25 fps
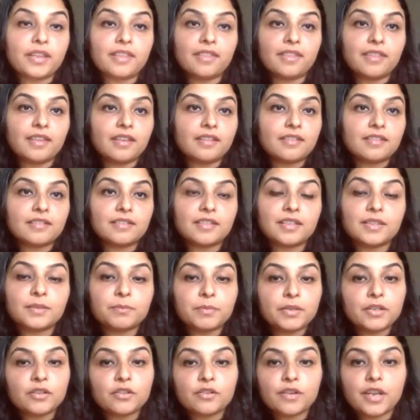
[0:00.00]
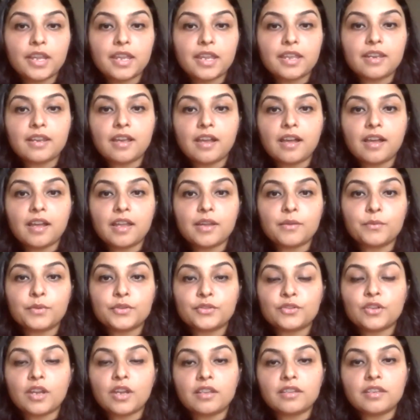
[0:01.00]
I think this has been great. I
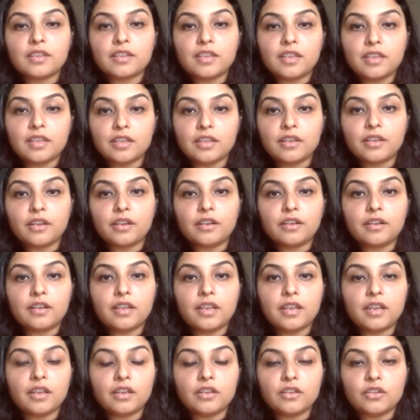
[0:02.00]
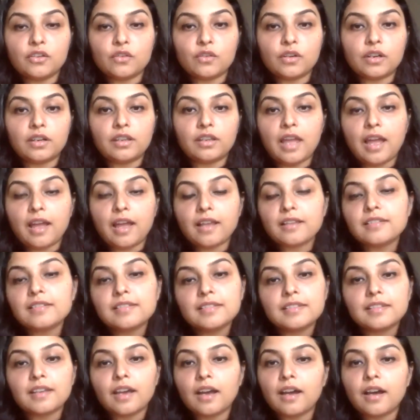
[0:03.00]
was not here in your
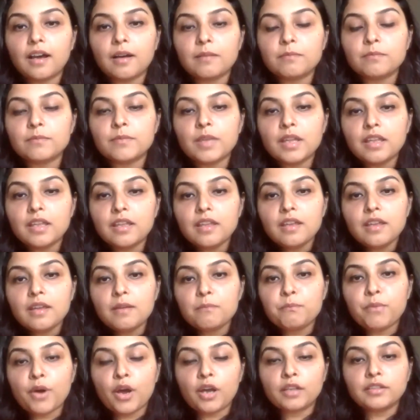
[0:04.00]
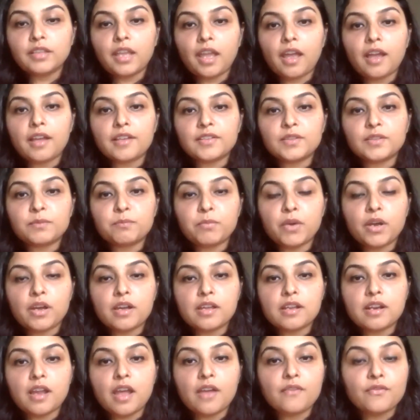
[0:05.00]
last podcast,
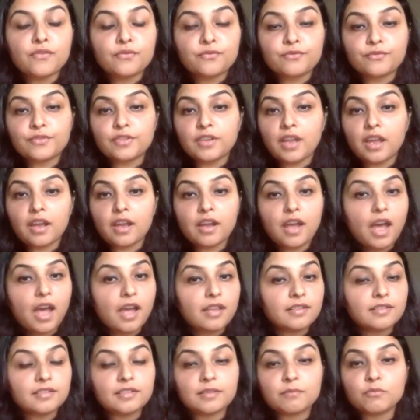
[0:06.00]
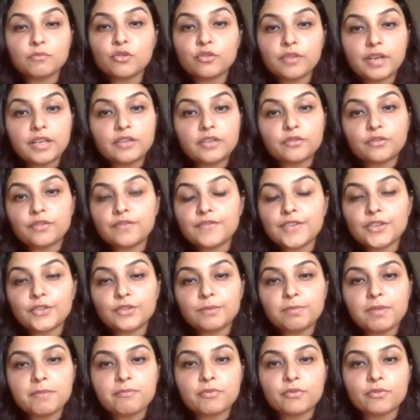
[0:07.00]
but I've had some great
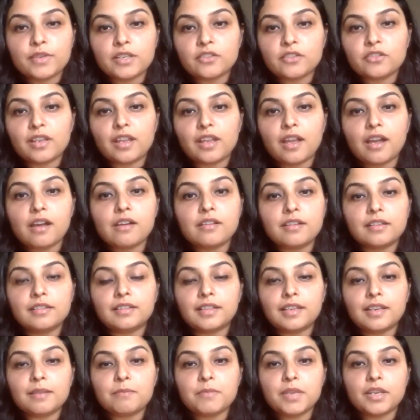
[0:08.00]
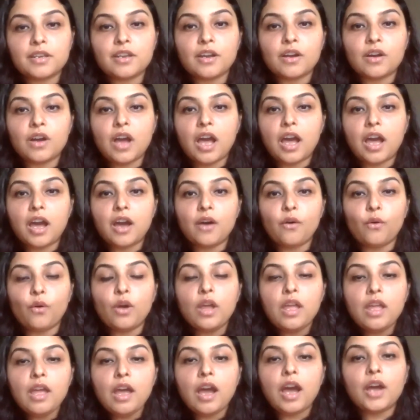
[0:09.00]
reviews, people reaching out and letting me know how
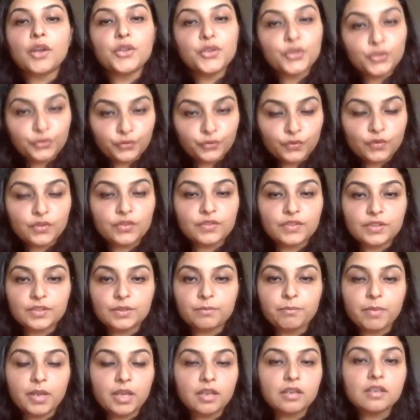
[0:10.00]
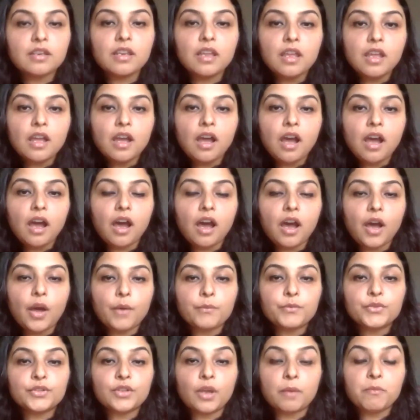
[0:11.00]
useful this has been.
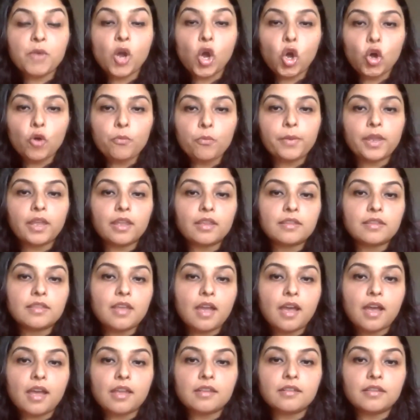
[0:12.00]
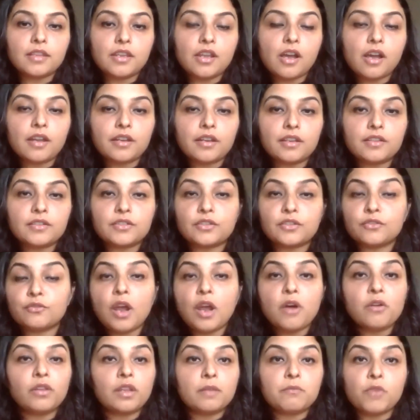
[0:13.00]
So I'm hoping that the audience, and
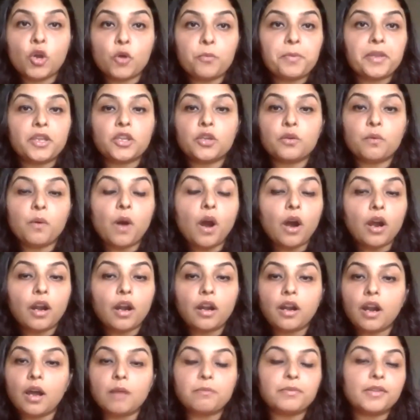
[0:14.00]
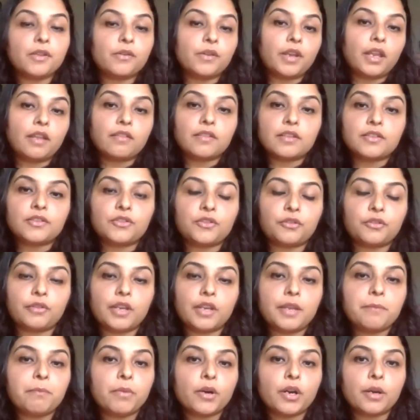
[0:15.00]
Rahul, I'm hoping you are uploading this
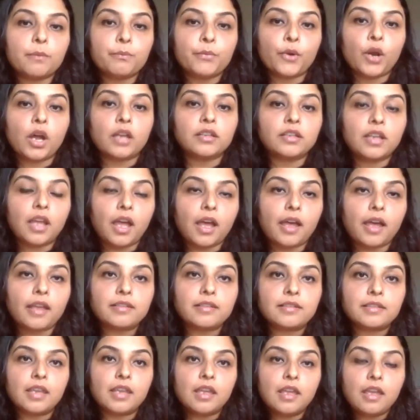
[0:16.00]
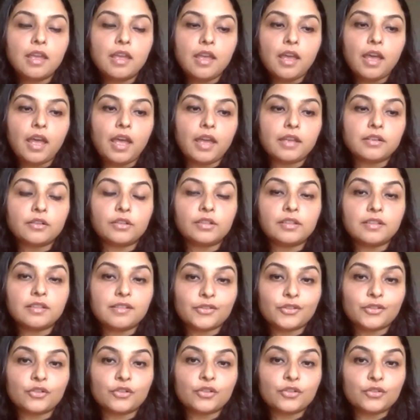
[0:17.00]
3-part podcast and our
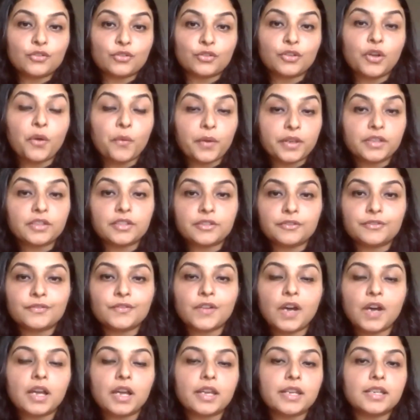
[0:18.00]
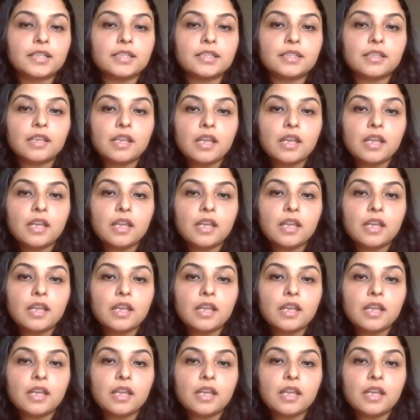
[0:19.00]
listeners are going to find